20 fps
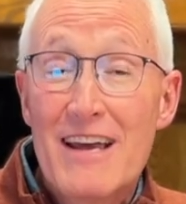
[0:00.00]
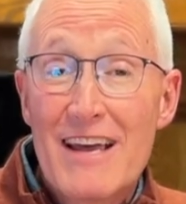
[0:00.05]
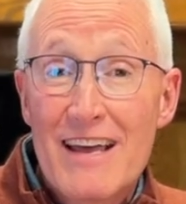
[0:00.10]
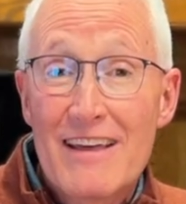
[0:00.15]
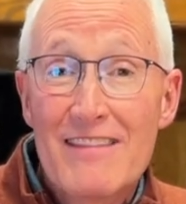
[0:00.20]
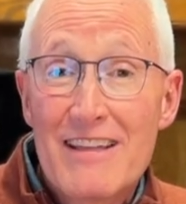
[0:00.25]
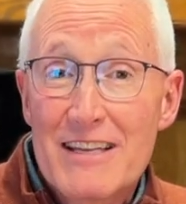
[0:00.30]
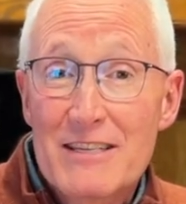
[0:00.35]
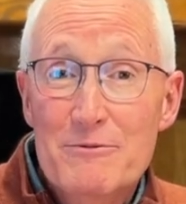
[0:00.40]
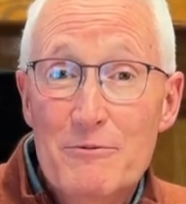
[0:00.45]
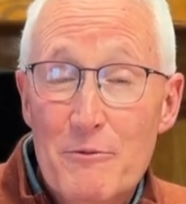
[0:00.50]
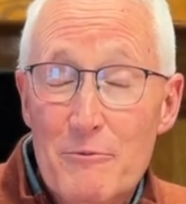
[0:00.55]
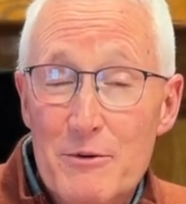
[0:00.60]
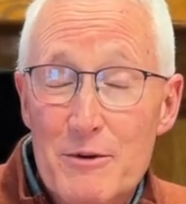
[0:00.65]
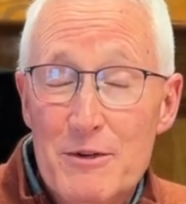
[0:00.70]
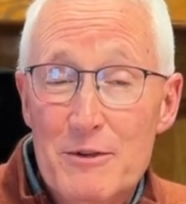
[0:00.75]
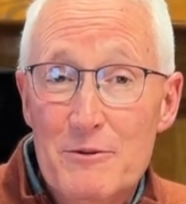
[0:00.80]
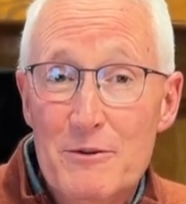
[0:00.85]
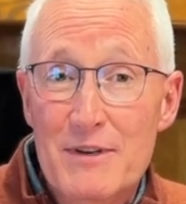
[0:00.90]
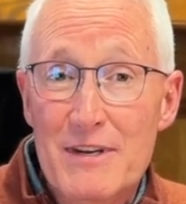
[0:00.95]
And that's what we're
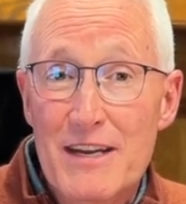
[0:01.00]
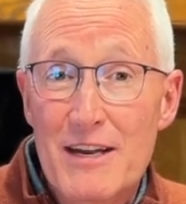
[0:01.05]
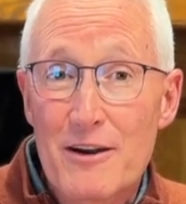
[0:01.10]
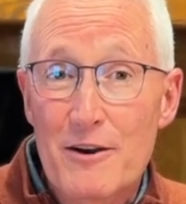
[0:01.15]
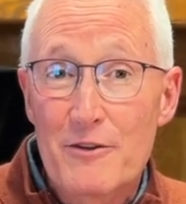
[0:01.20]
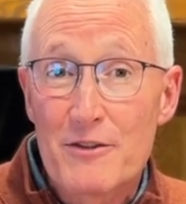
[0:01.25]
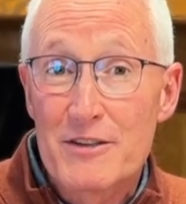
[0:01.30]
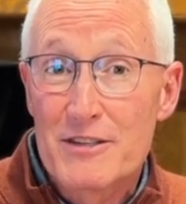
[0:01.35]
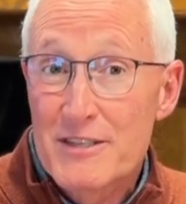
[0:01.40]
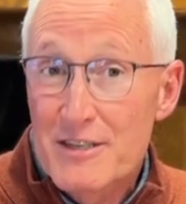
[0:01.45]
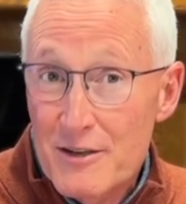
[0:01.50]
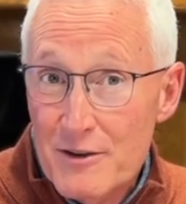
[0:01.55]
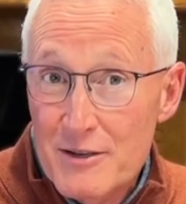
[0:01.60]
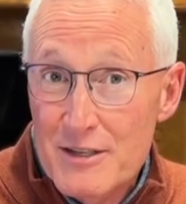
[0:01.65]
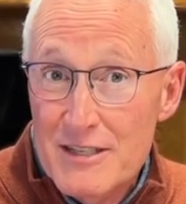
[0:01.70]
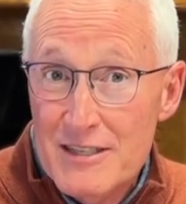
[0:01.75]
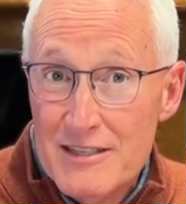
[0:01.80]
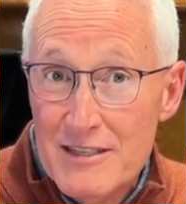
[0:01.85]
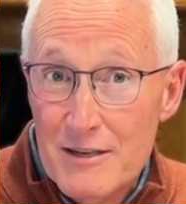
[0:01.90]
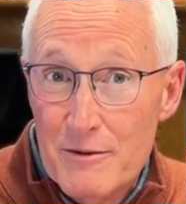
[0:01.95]
doing here. The
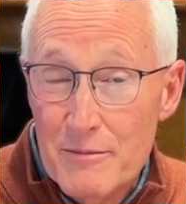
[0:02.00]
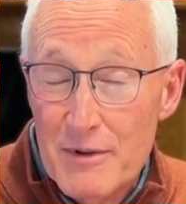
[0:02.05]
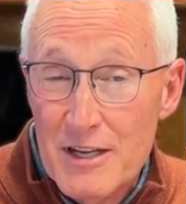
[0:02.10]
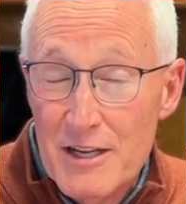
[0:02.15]
series is going to be